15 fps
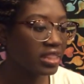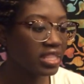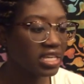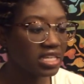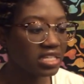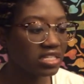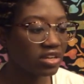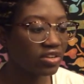
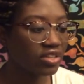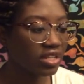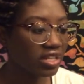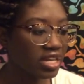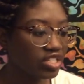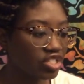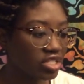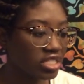These are the
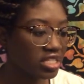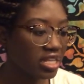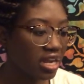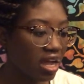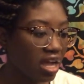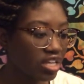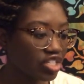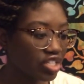legends
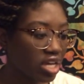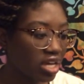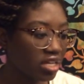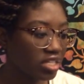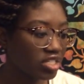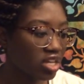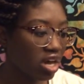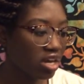that Asha,
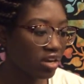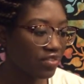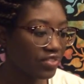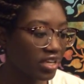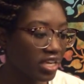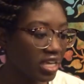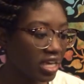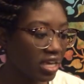daughter
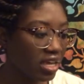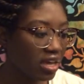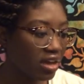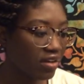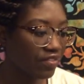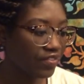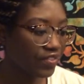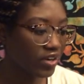of the king
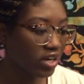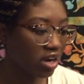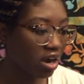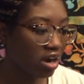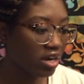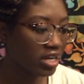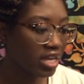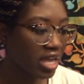of
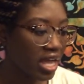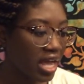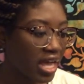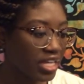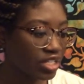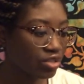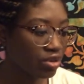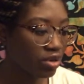Firgaard,
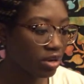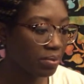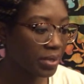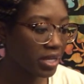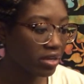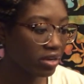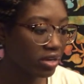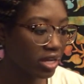has grown up
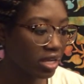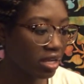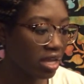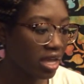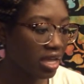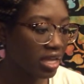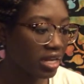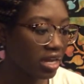hearing
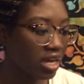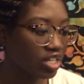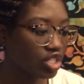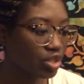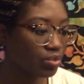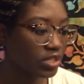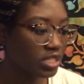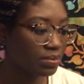in
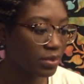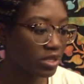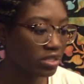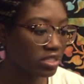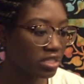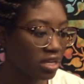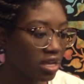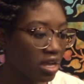hushed
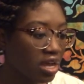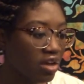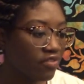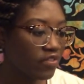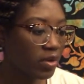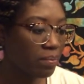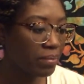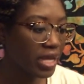whispers.
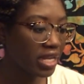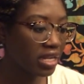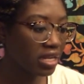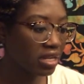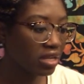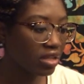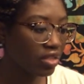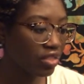
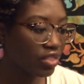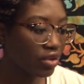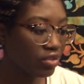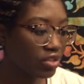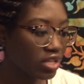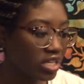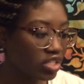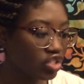Forbidden though
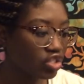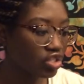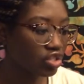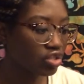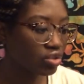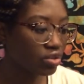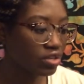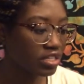the ancient
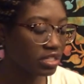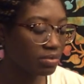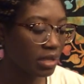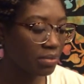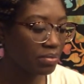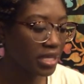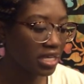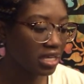stories
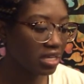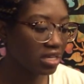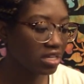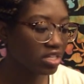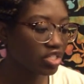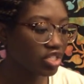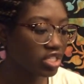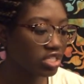may be,
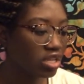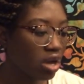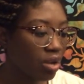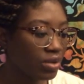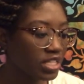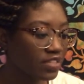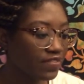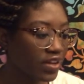she has
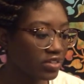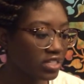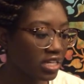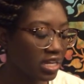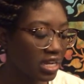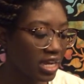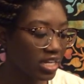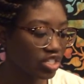always felt a
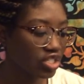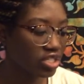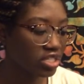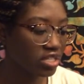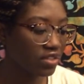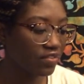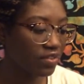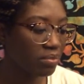connection
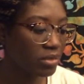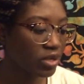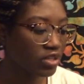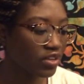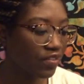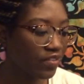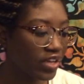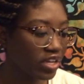to the
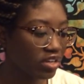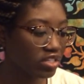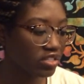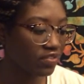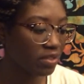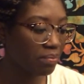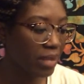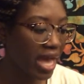familiar
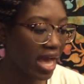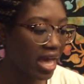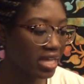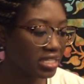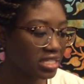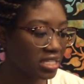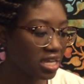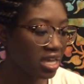figures of the
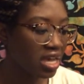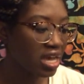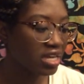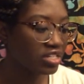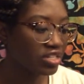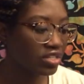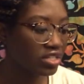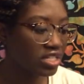past
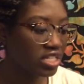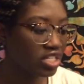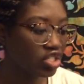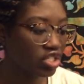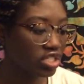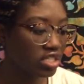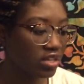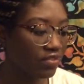and to the
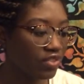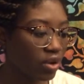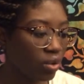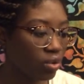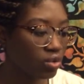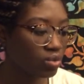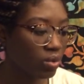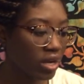teachings of the
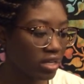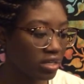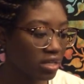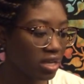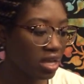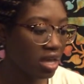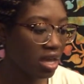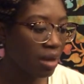Old One
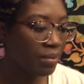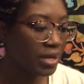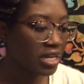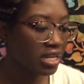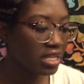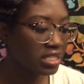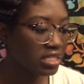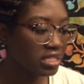but
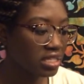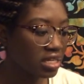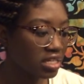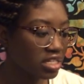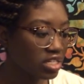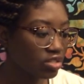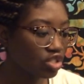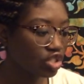it isn't
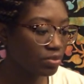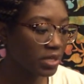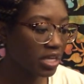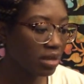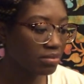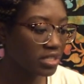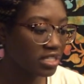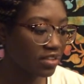until she
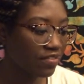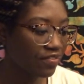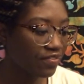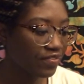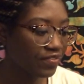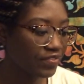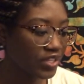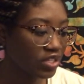becomes the
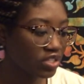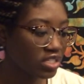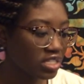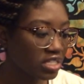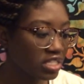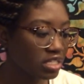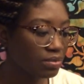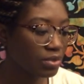
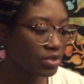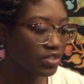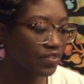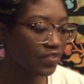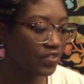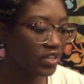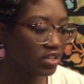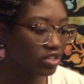fiercest,
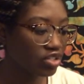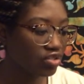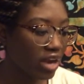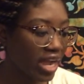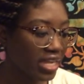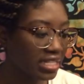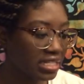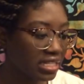most feared
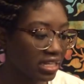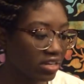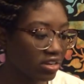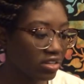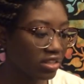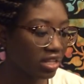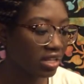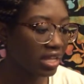dragon slayer
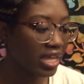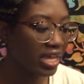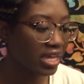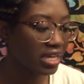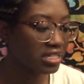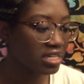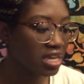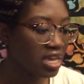in the
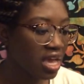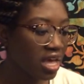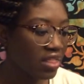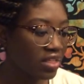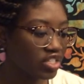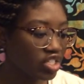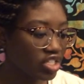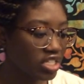land
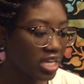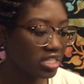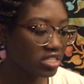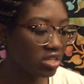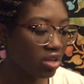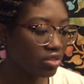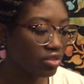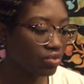that she takes
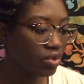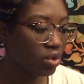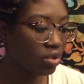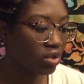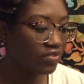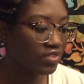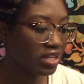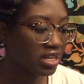on the
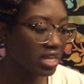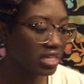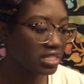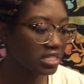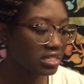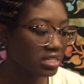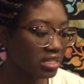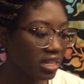role of the,
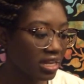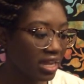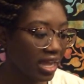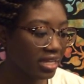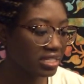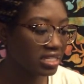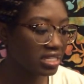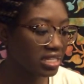nest, the
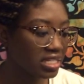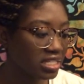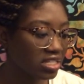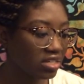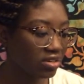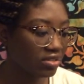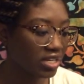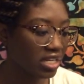next
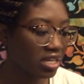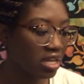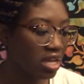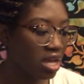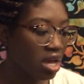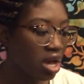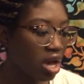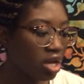Iskari,
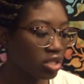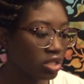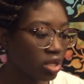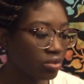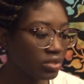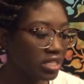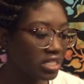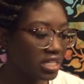a
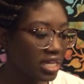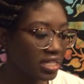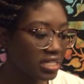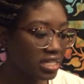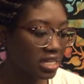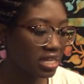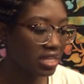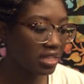lonely
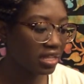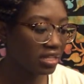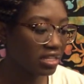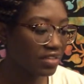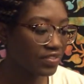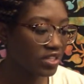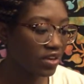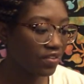destiny that
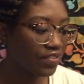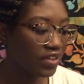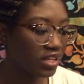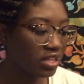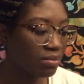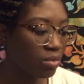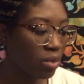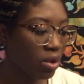leaves her
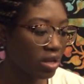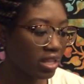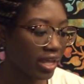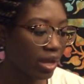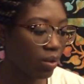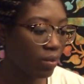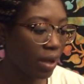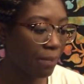feeling more
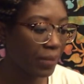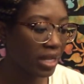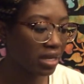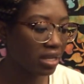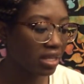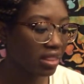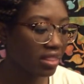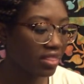like a
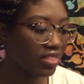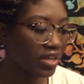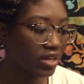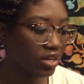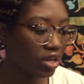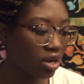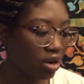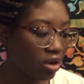weapon than
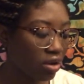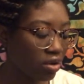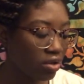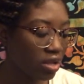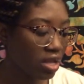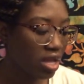a girl.